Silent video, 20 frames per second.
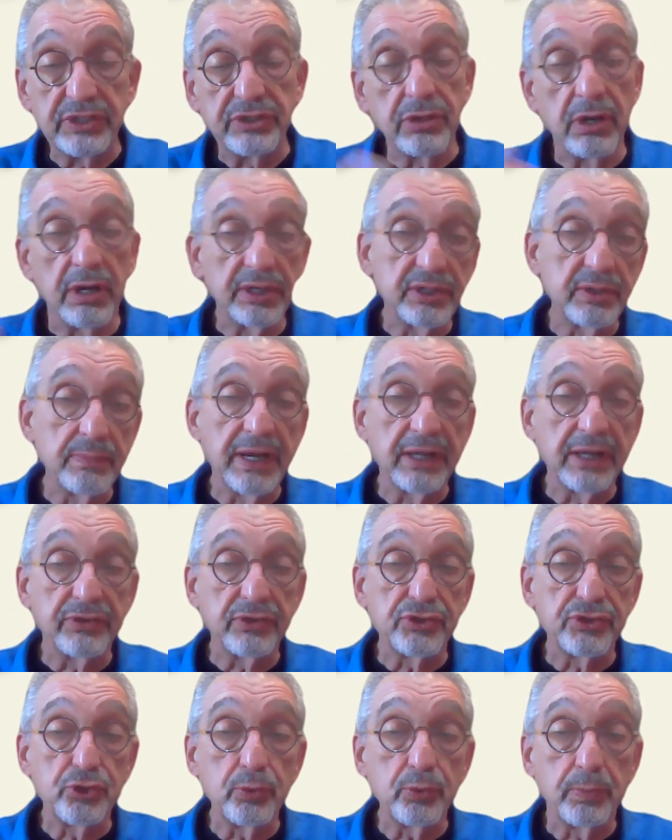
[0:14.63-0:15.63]
We talked
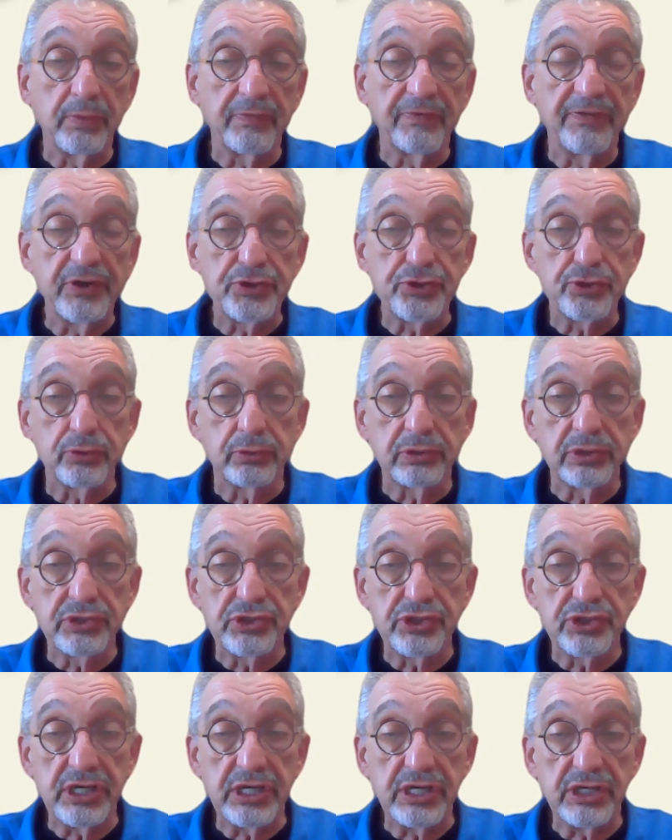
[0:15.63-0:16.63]
about the superficial
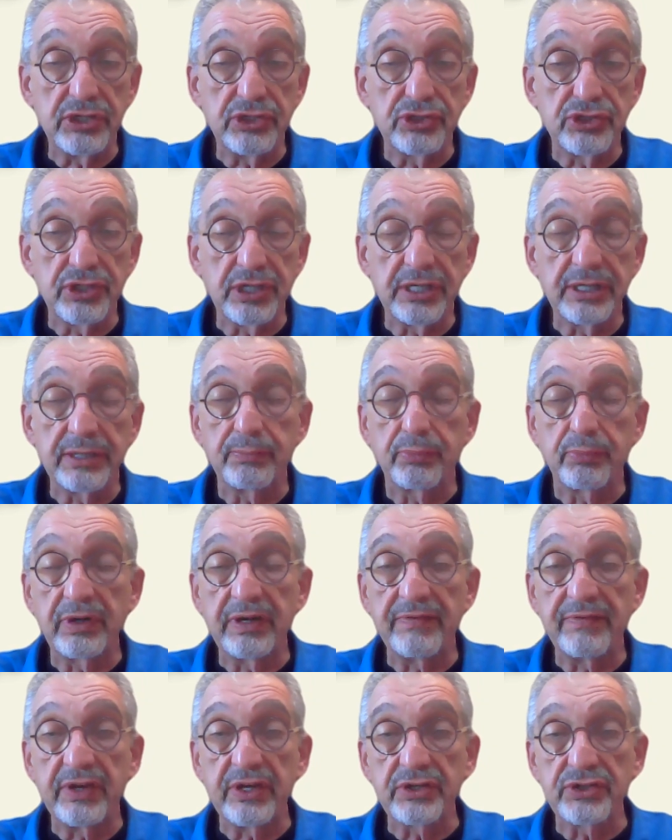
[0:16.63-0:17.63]
disease in
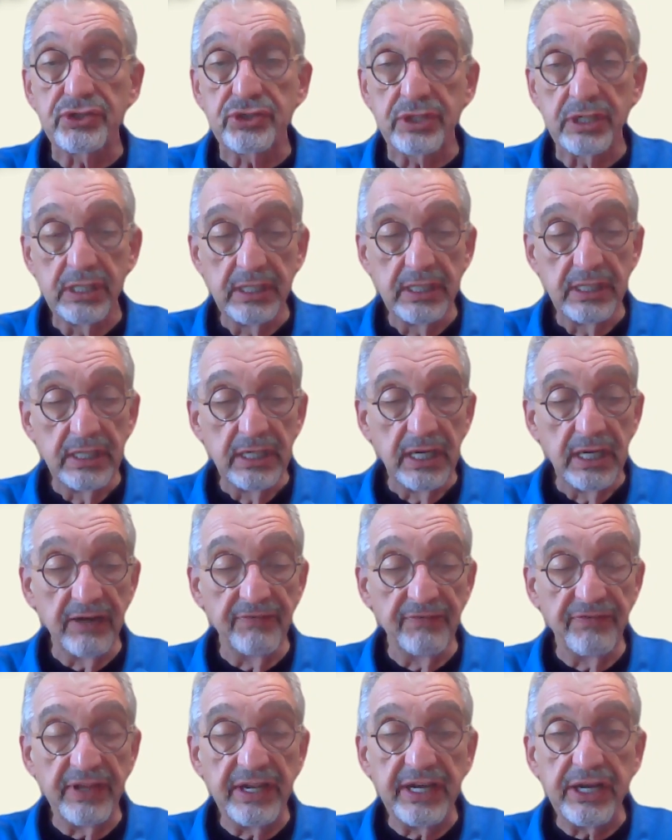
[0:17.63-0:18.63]
previous
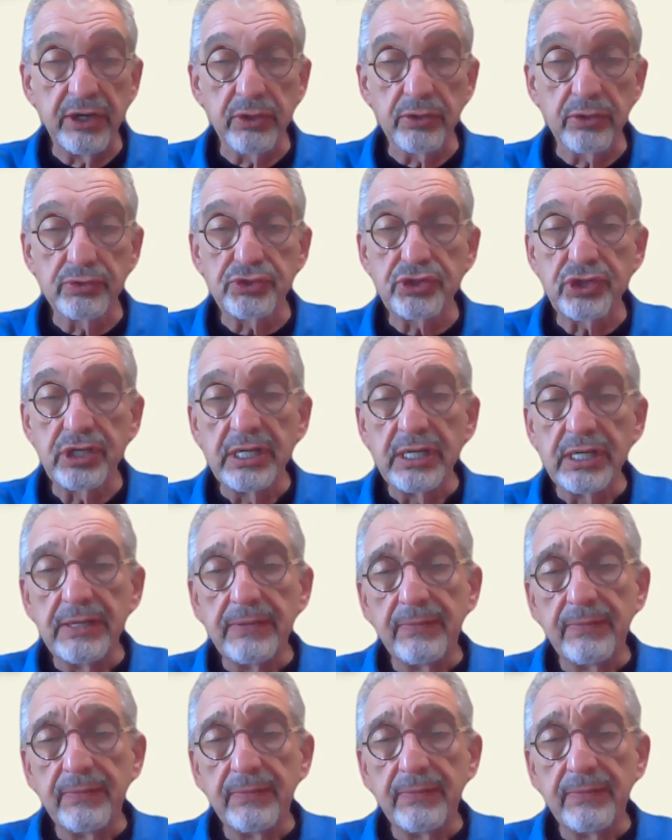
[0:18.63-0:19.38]
videos.